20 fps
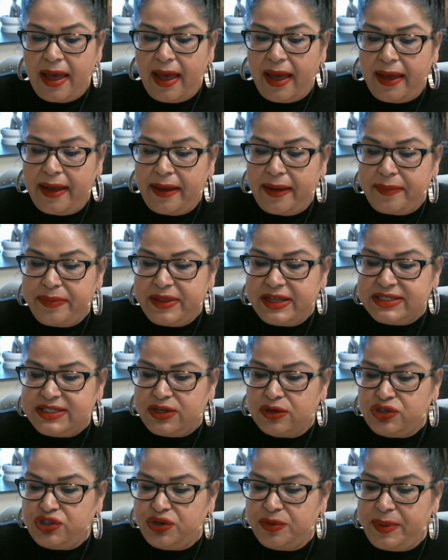The
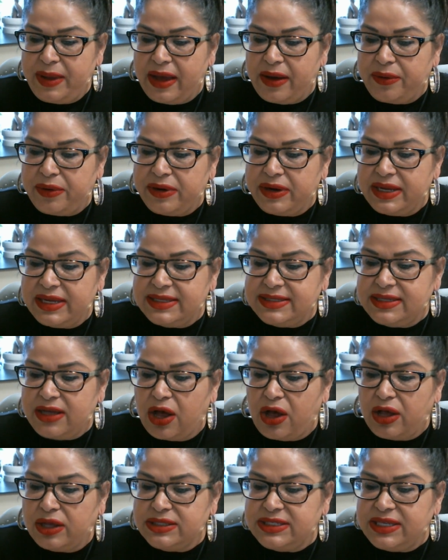social power is
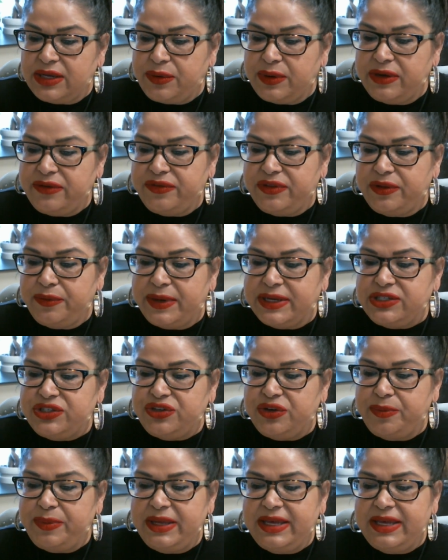also influential